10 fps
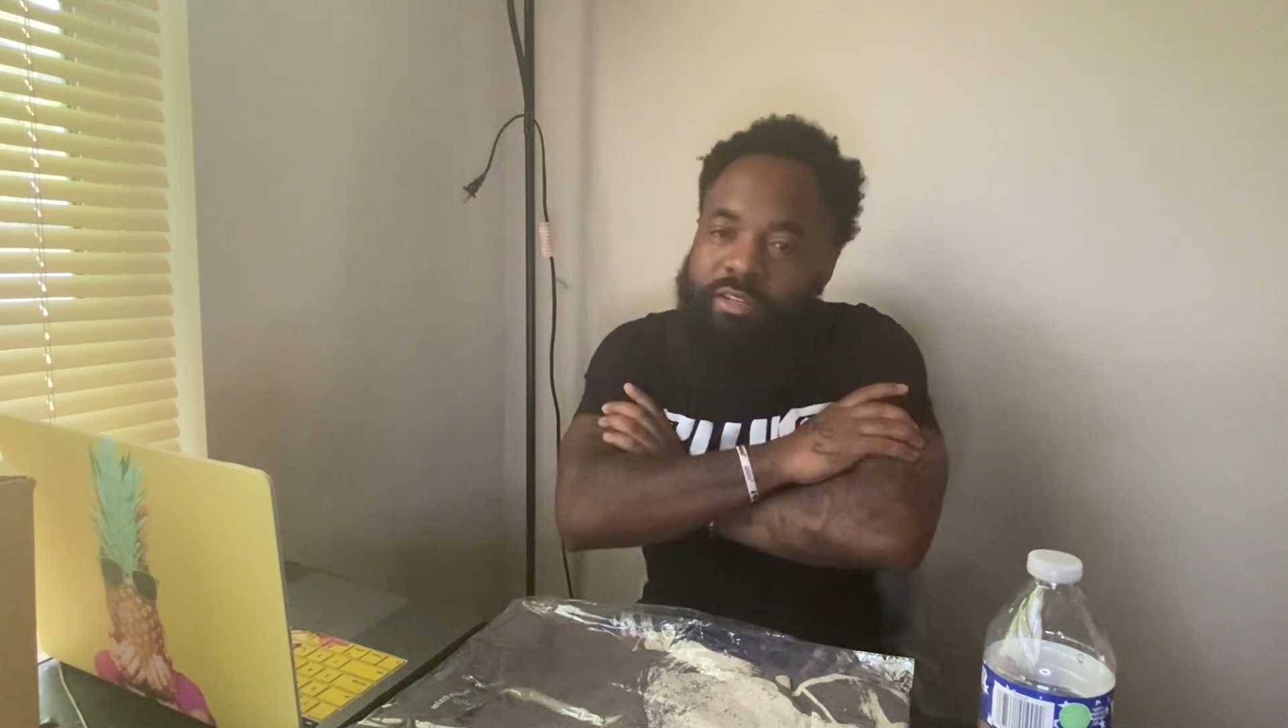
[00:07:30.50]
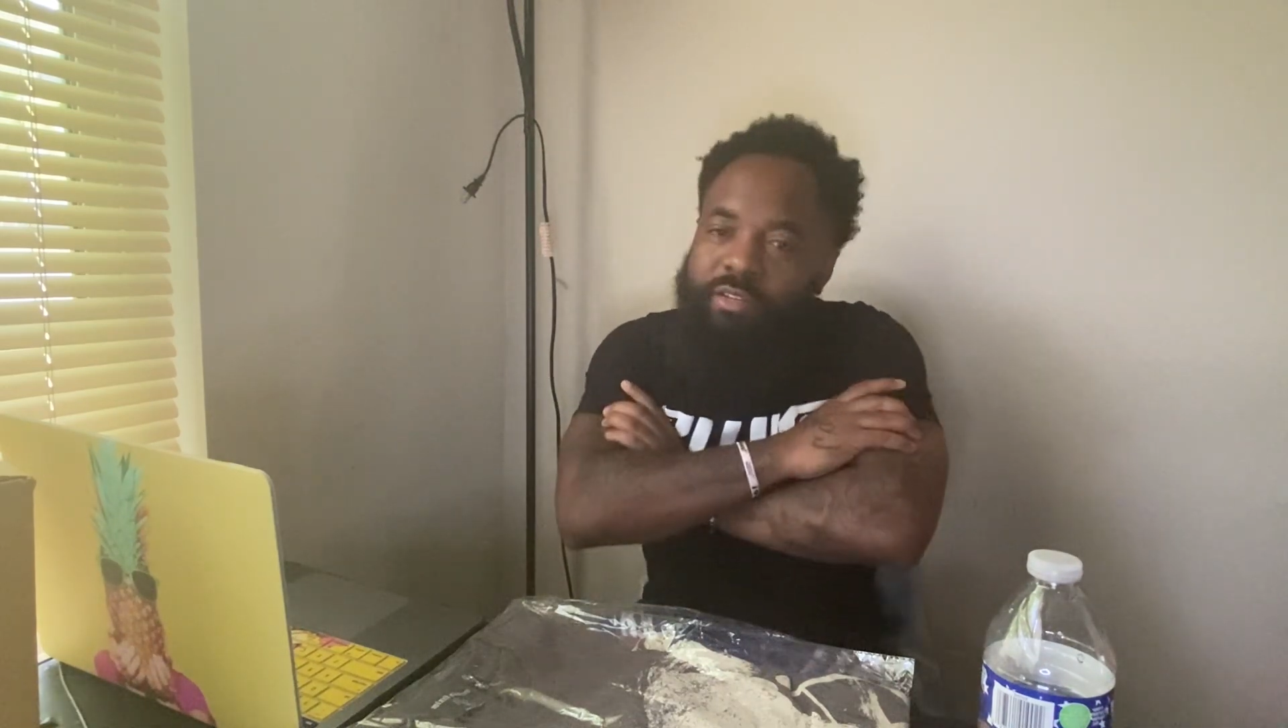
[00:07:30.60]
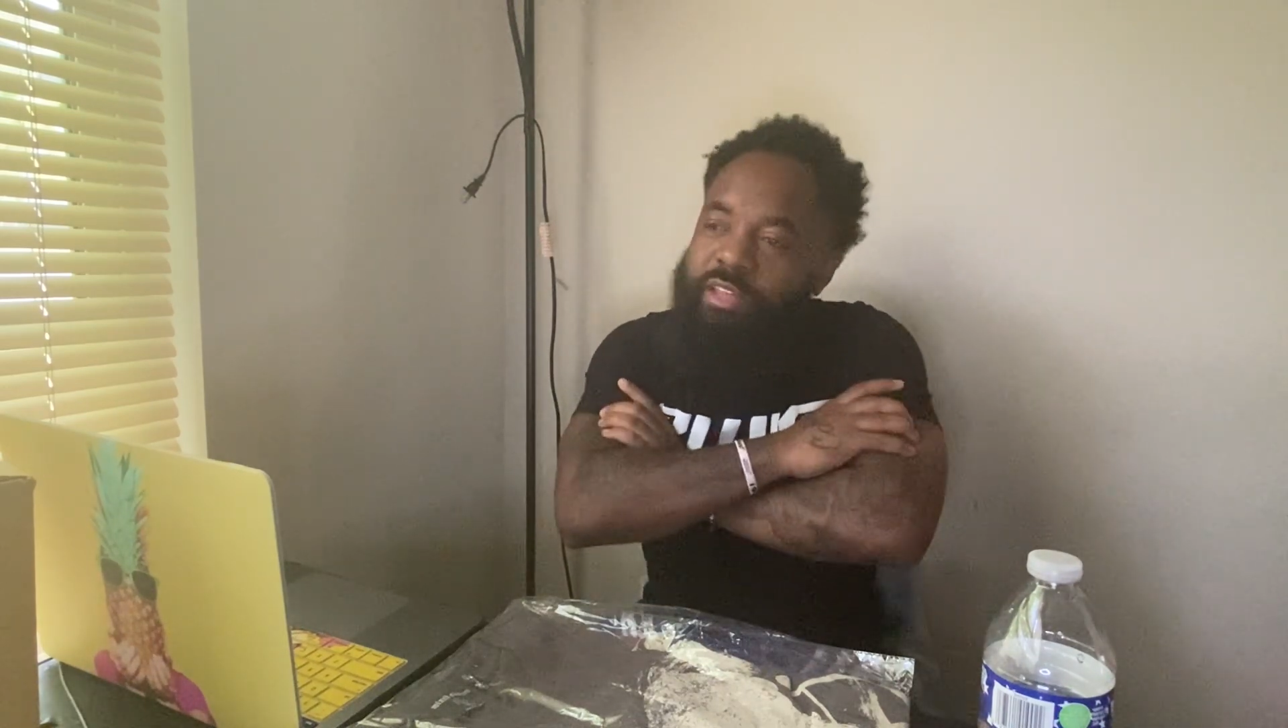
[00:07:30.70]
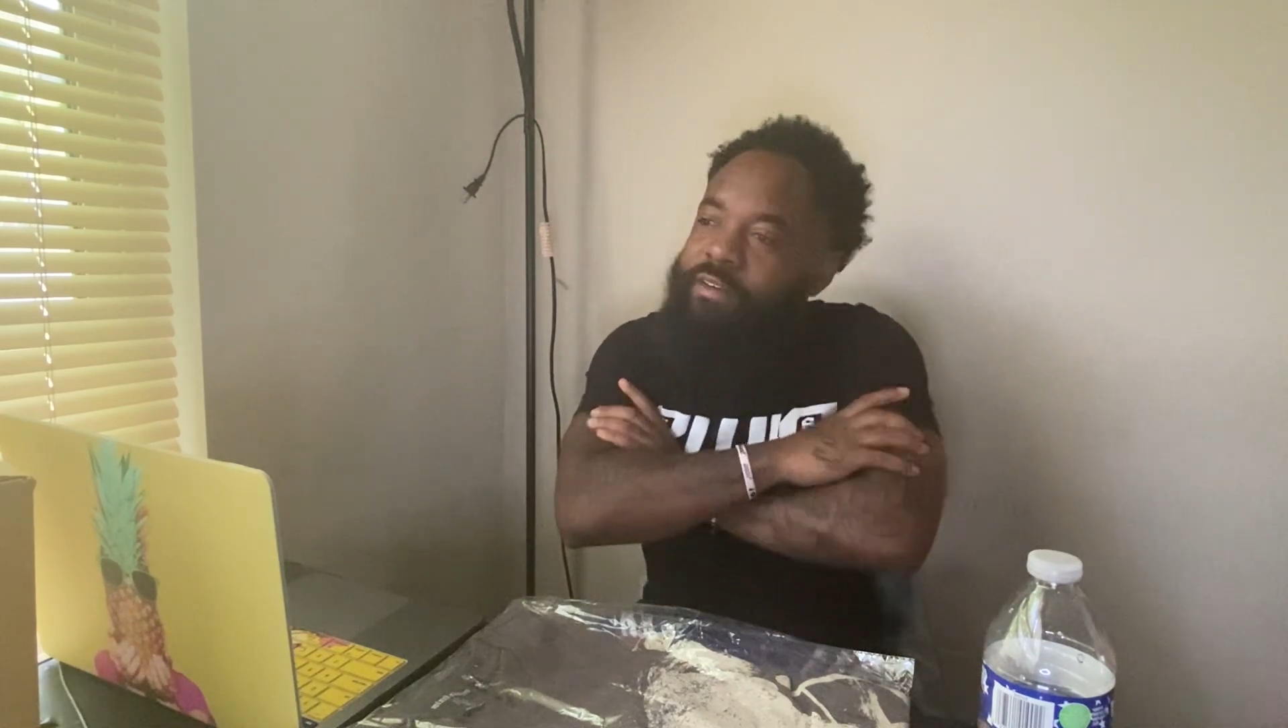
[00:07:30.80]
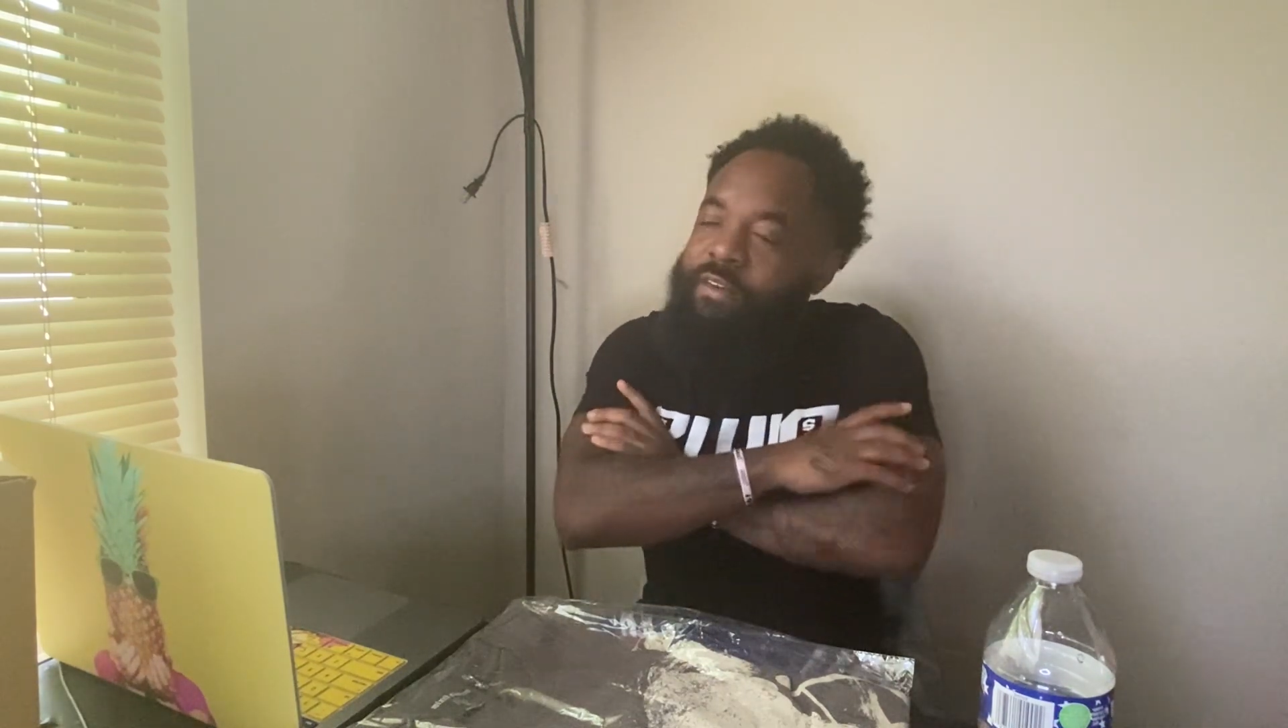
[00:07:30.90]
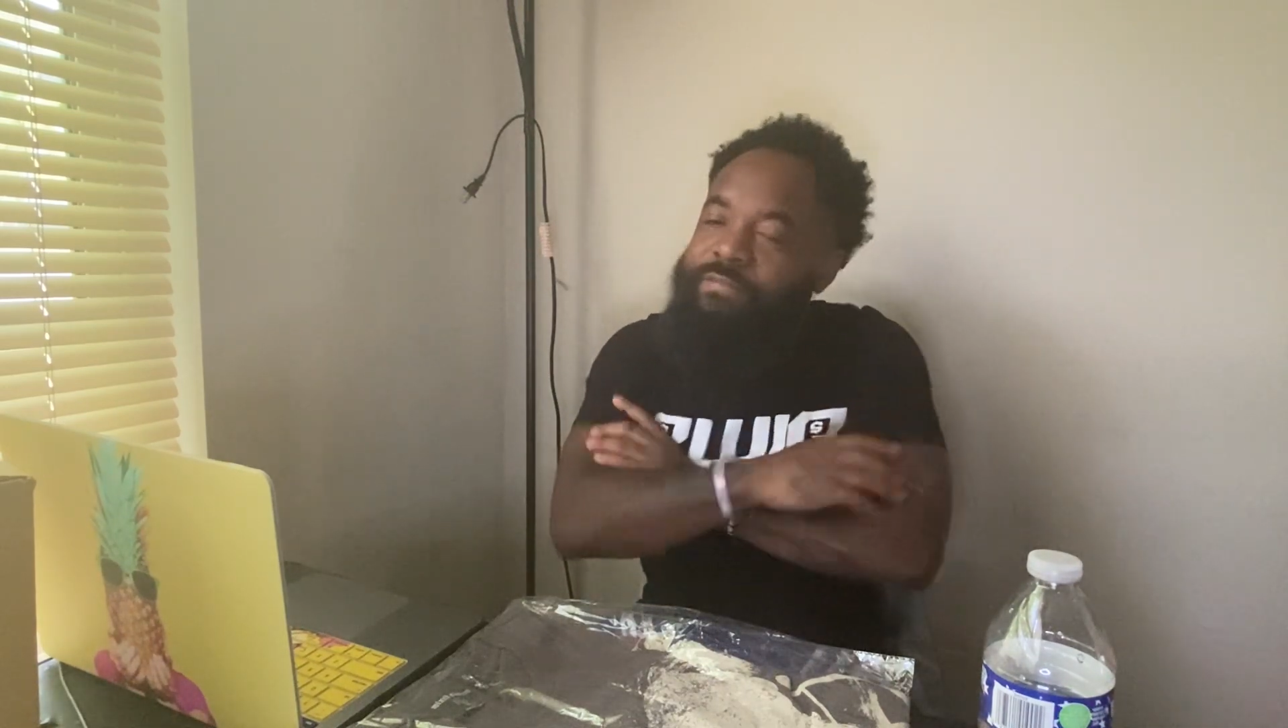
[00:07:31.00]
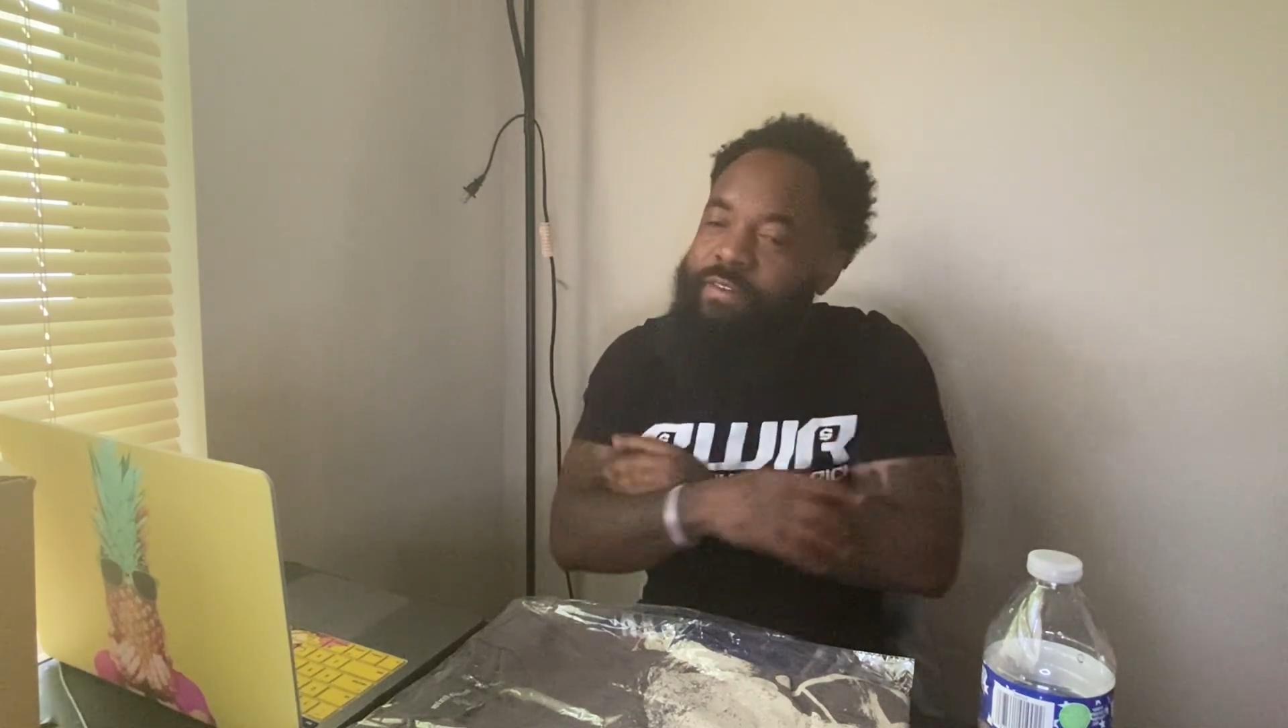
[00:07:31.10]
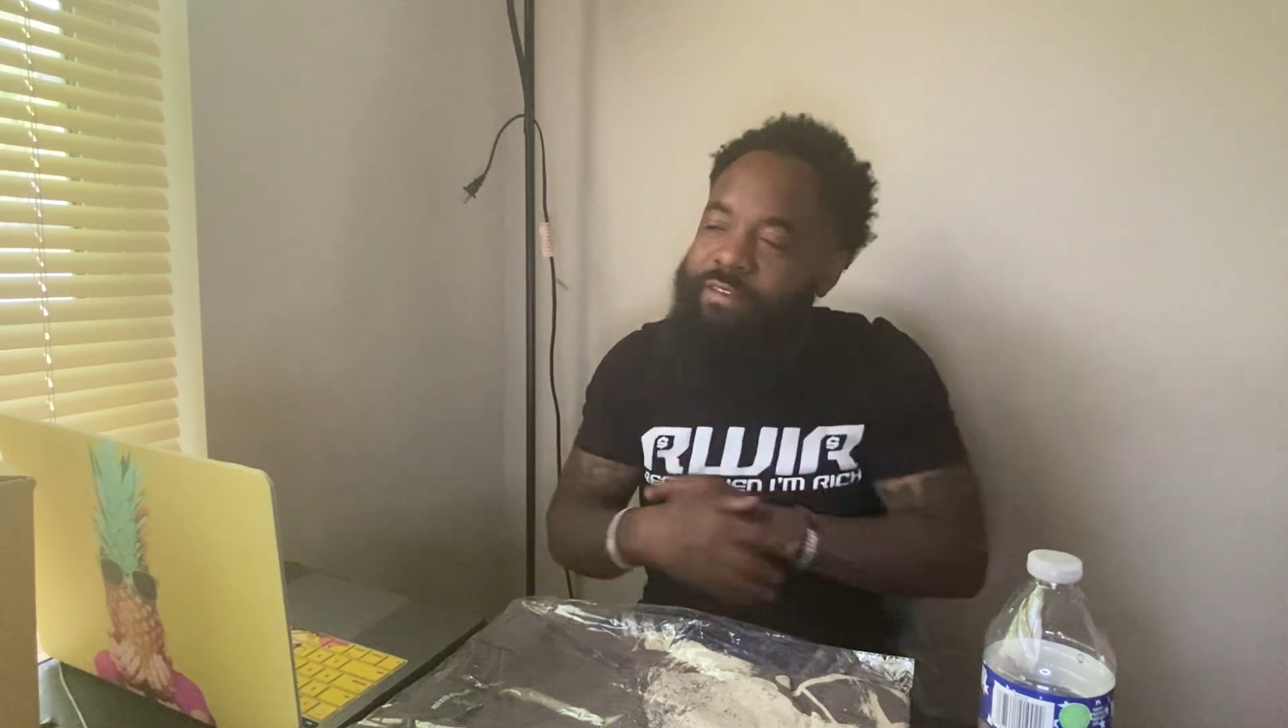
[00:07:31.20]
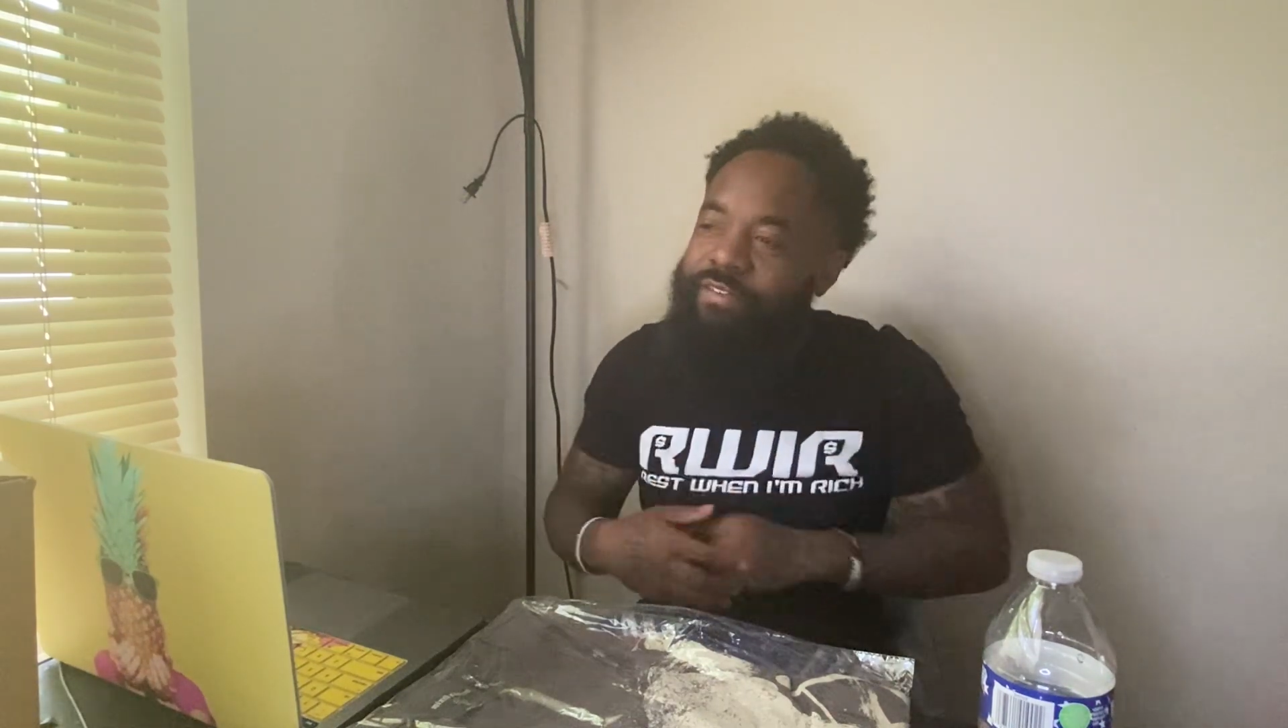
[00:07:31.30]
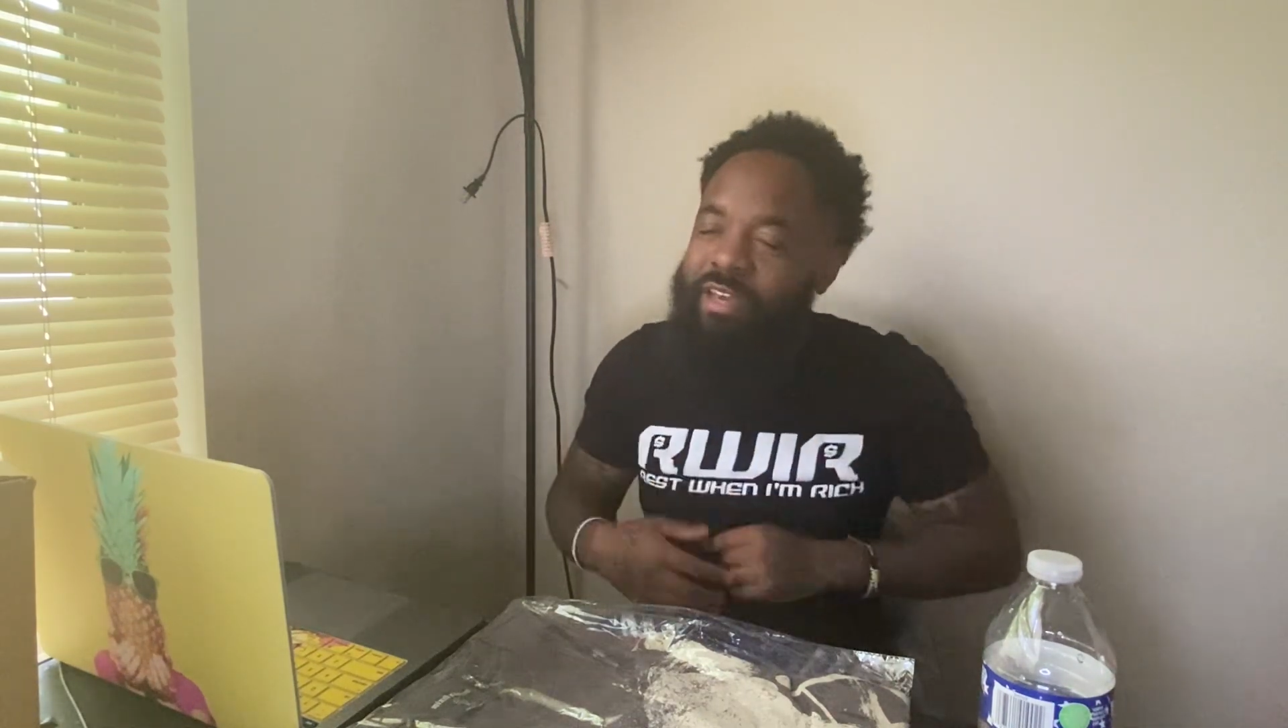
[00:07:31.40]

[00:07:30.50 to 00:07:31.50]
It fit